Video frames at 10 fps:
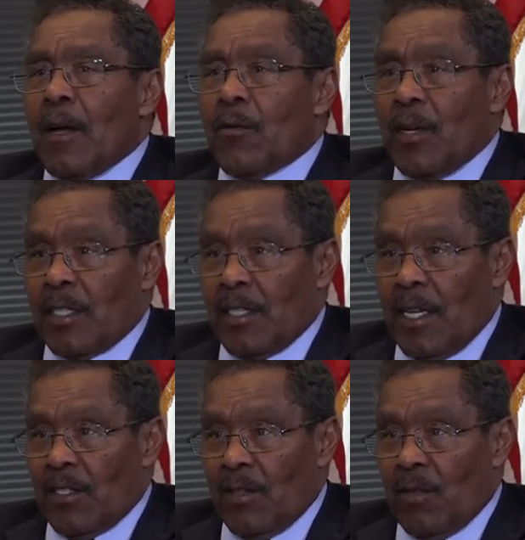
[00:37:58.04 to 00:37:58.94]

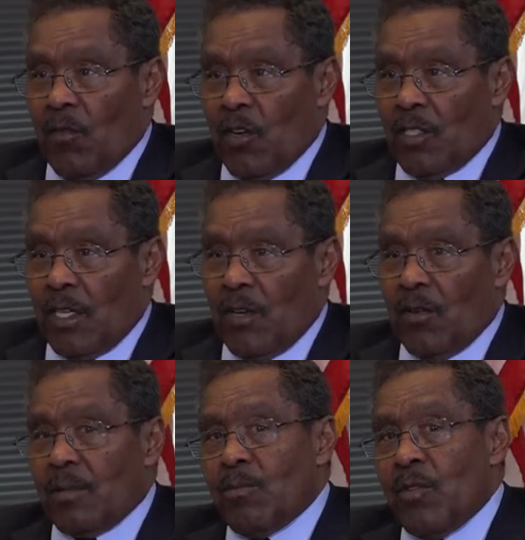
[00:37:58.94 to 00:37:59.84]
resignation of the varsity
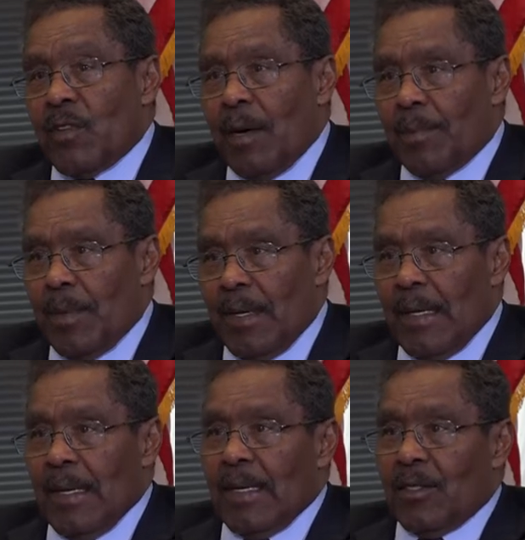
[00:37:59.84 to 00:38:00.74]
coach, moved up
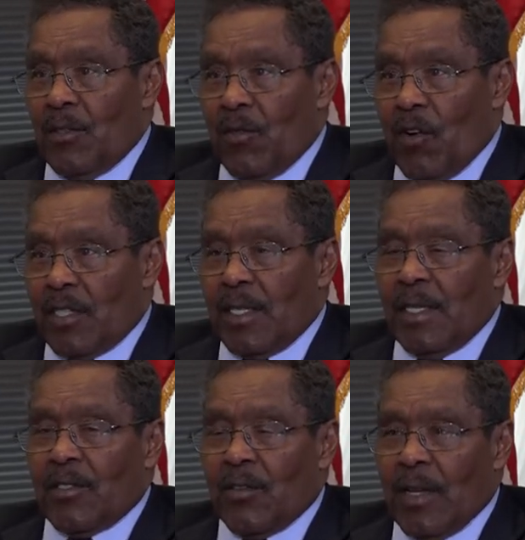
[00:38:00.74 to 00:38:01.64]
to the
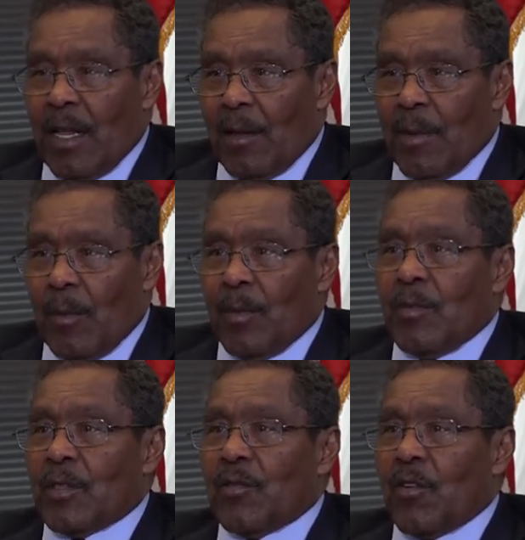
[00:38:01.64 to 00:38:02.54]
varsity. So now I'm
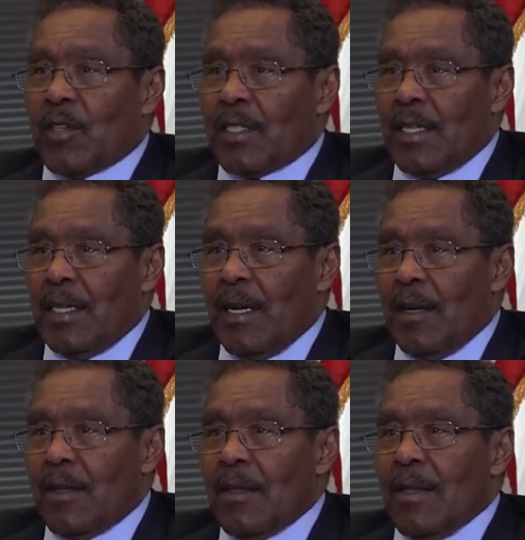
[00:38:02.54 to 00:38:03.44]
helping with the varsity
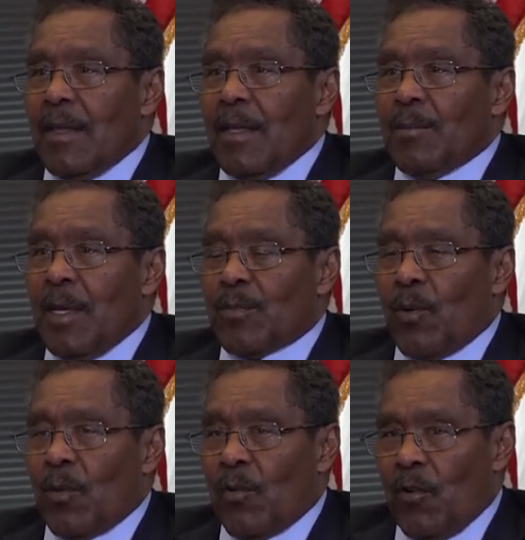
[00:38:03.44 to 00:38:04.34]

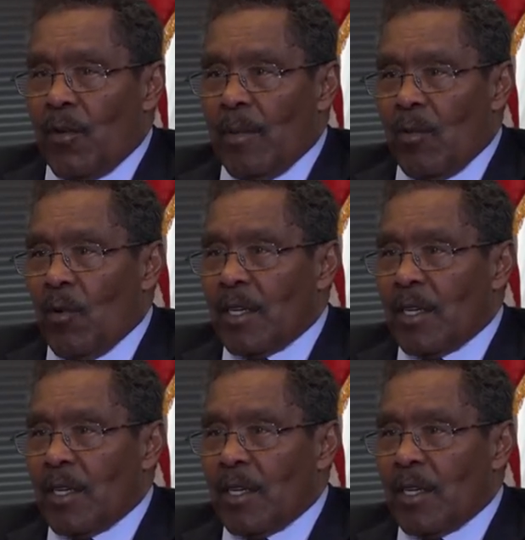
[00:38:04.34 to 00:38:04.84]
baseball program at